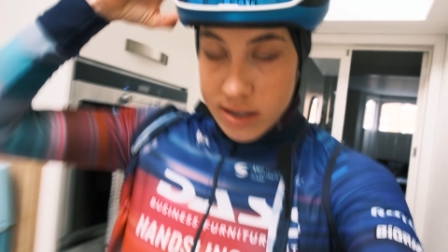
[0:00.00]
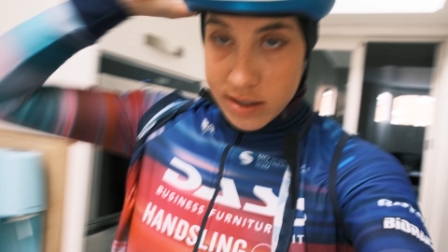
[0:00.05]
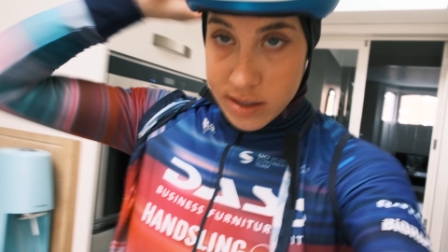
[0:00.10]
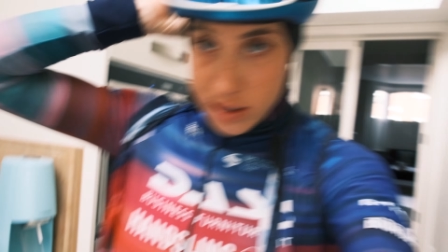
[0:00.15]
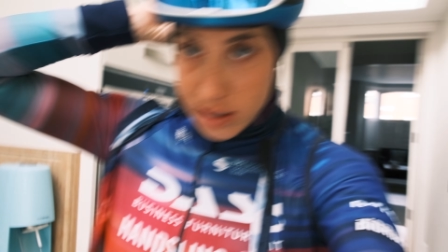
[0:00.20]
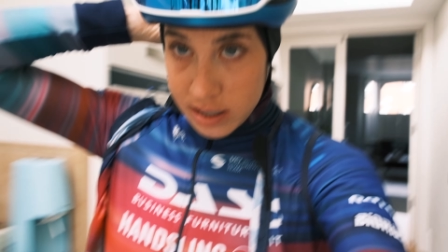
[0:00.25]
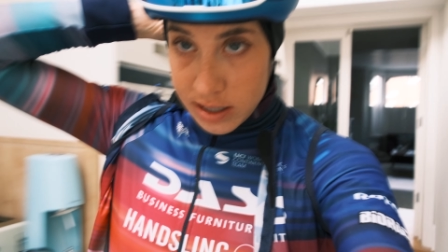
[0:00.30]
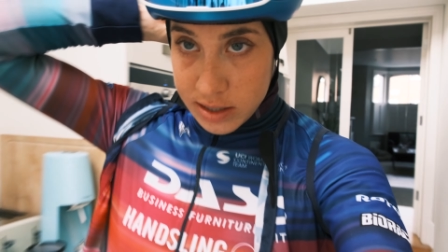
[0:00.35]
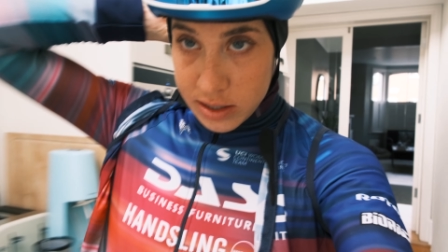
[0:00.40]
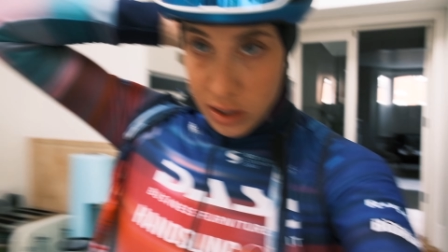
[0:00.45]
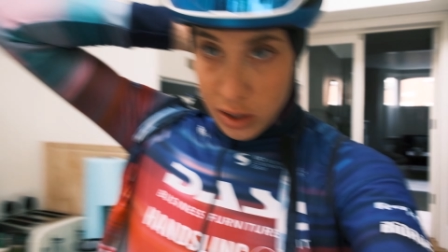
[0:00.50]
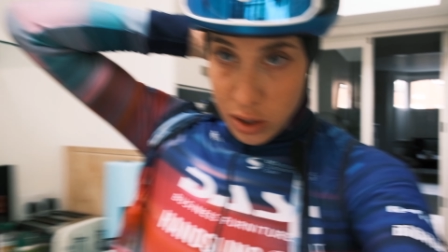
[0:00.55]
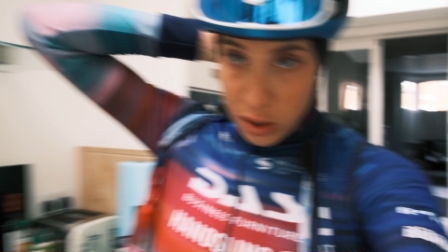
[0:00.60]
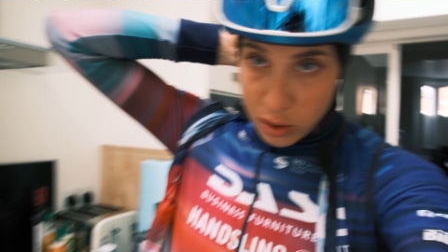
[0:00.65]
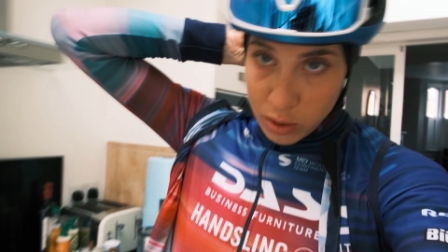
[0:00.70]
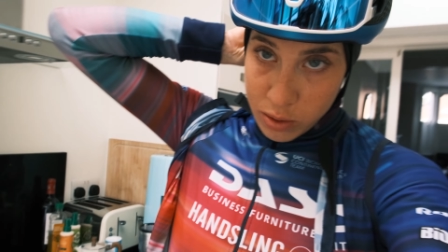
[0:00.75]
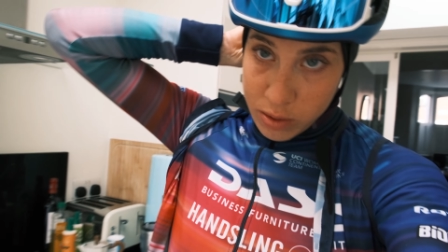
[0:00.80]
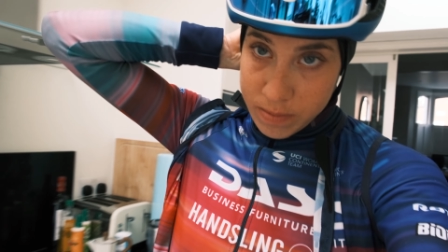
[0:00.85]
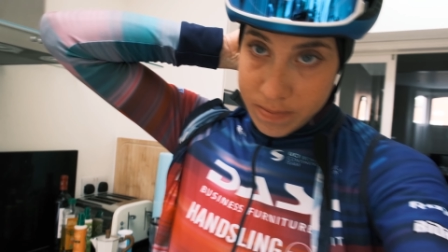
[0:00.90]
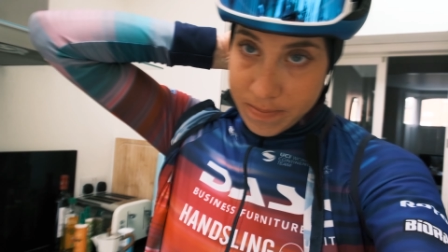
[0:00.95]

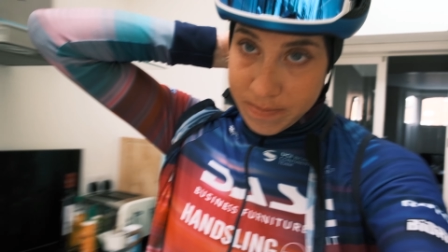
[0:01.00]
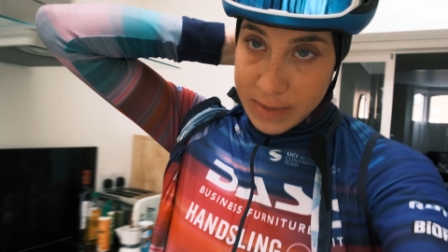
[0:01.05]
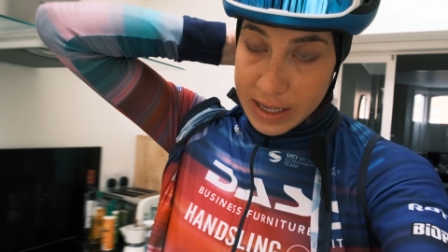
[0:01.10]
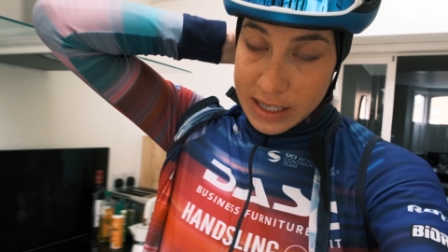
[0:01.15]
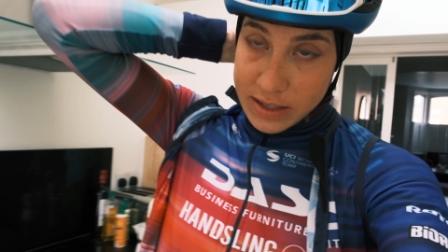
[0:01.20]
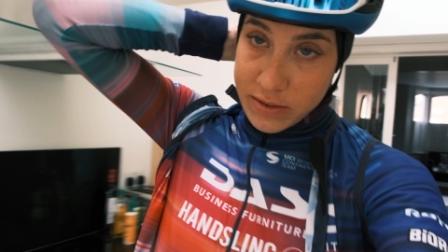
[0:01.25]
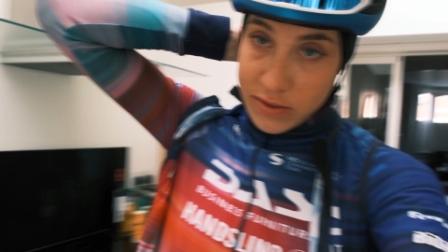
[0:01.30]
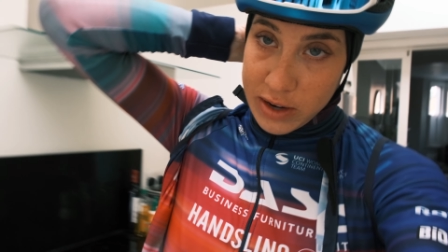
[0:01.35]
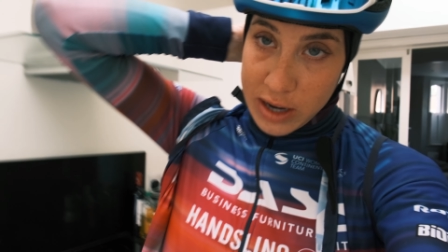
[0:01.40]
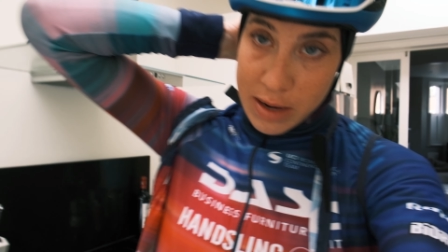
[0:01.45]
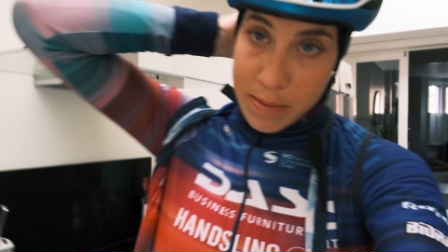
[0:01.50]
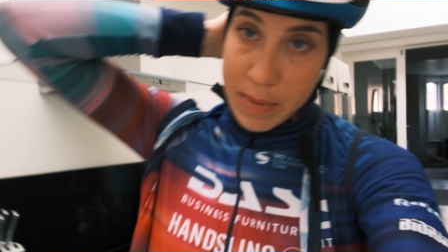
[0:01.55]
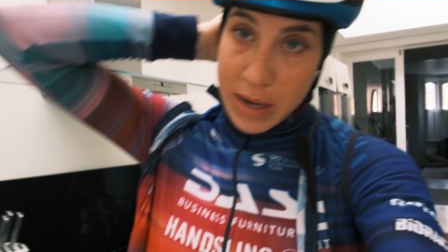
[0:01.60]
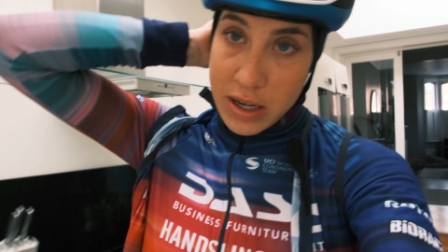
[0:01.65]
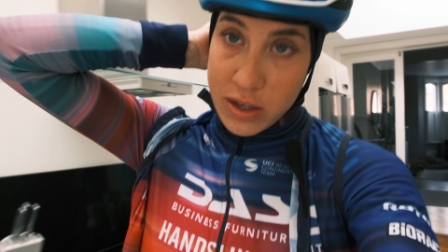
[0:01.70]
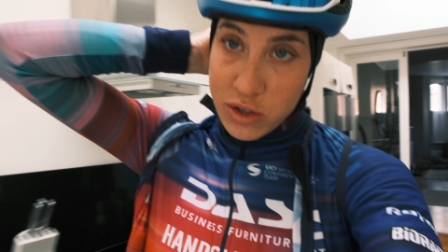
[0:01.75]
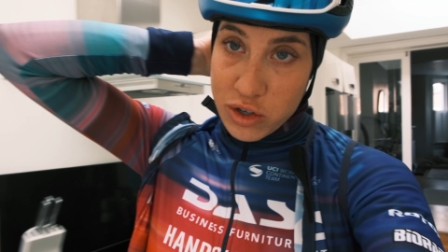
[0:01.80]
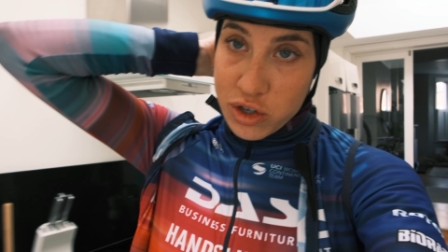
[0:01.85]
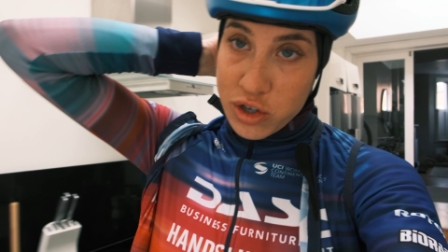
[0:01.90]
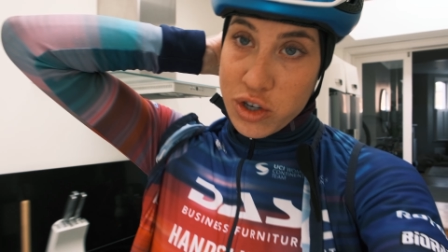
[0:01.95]
so thanks very
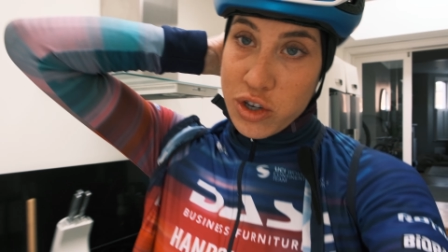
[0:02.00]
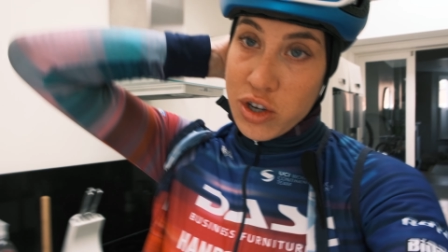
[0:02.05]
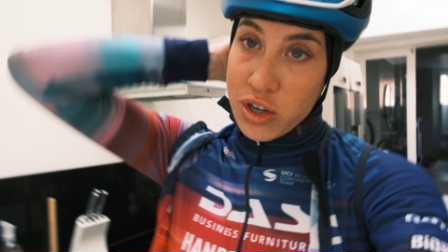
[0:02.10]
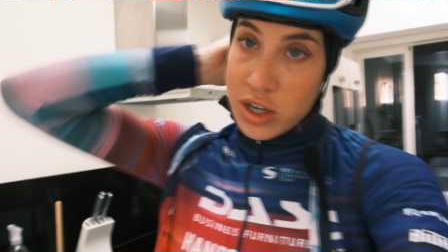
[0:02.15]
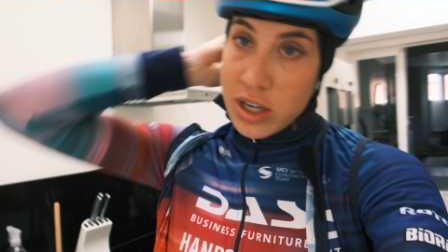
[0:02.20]
much.